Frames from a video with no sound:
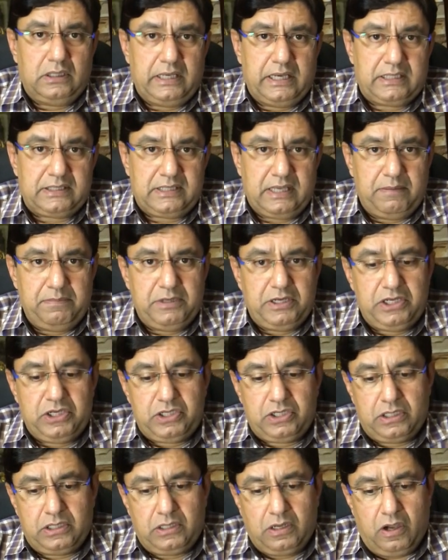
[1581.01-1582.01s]

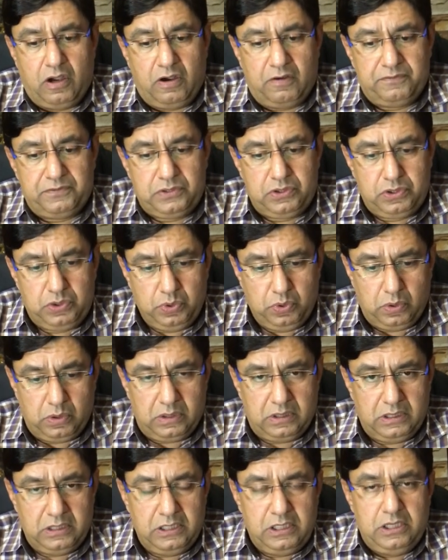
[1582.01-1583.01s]
examination of stool.
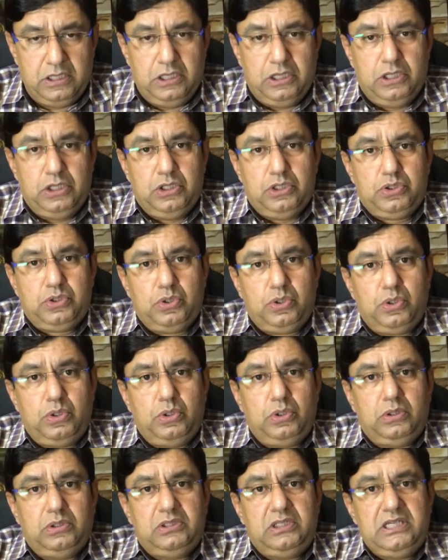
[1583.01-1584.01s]

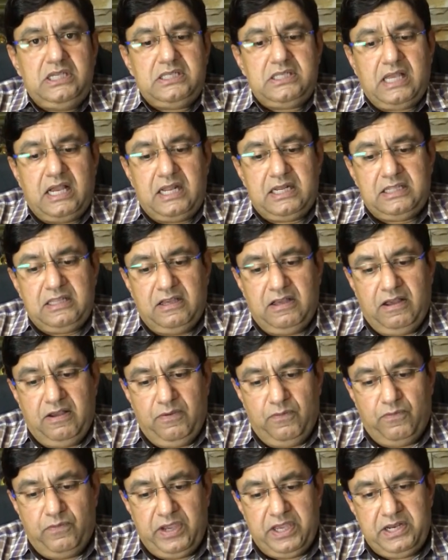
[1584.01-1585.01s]
So these are the
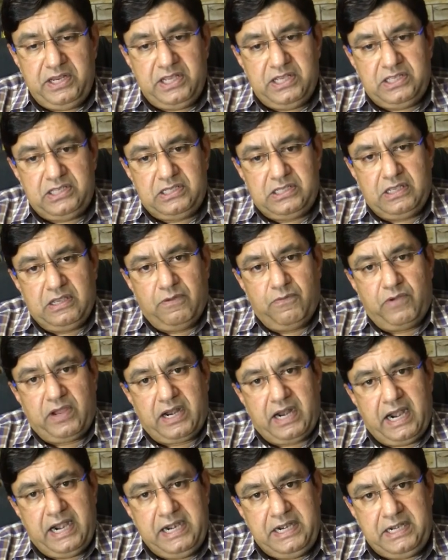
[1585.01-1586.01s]
various
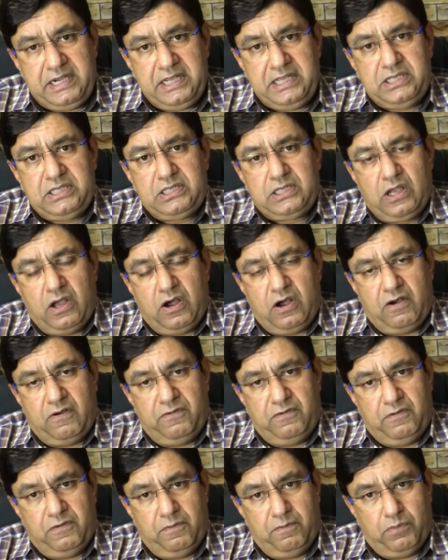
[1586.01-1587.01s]
varieties
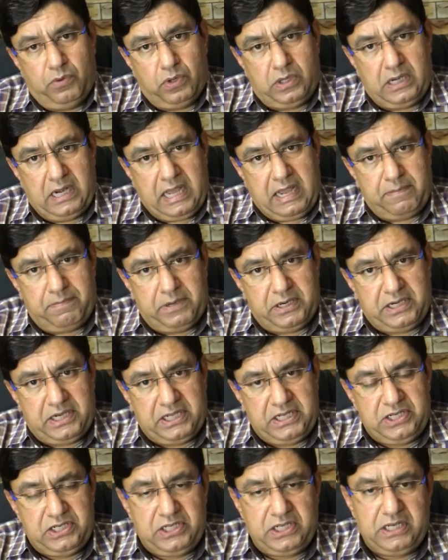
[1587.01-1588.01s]
of portal
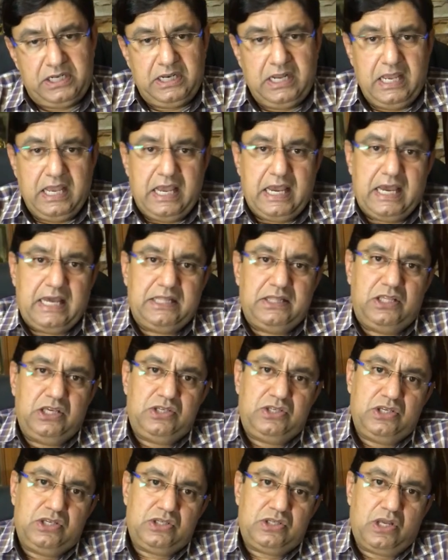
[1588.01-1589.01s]
hypertension, and
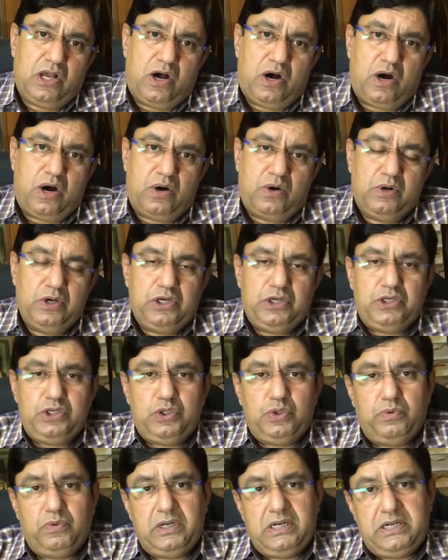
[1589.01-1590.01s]
this is how
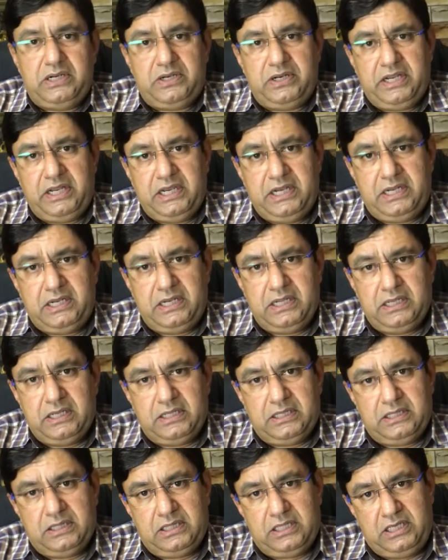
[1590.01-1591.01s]
you will treat
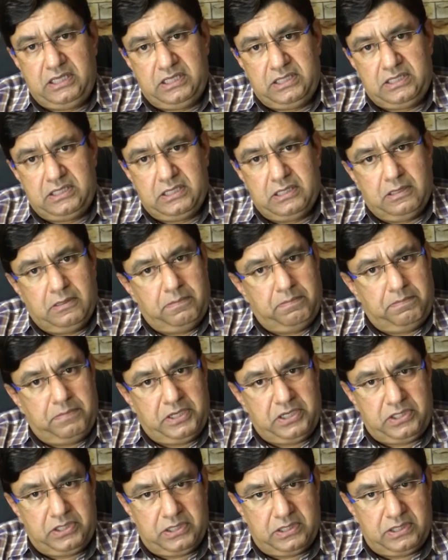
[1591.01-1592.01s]
these
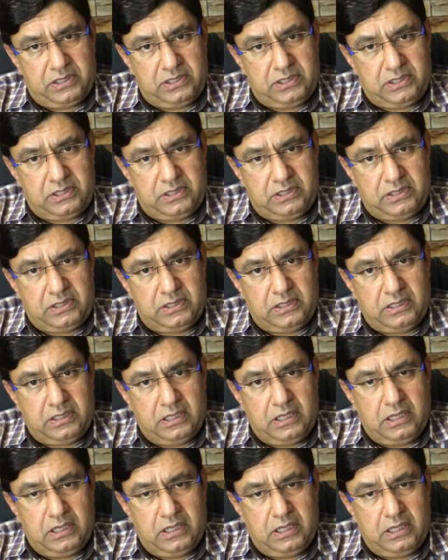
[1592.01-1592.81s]
patients.